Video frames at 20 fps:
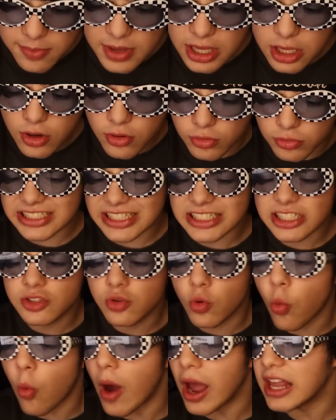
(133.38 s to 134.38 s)
me, you
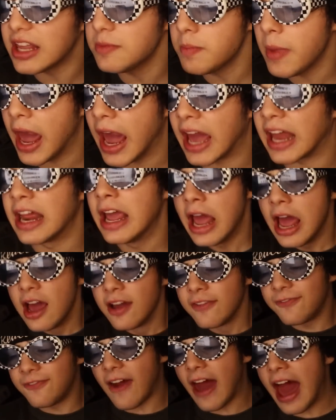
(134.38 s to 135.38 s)
racist white man.
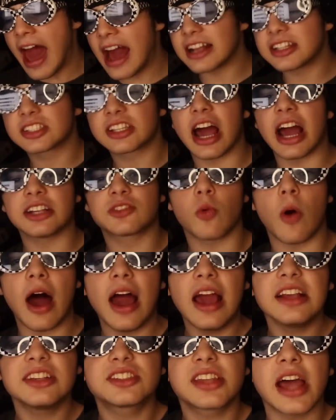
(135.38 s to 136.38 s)
Facts, guys. Why is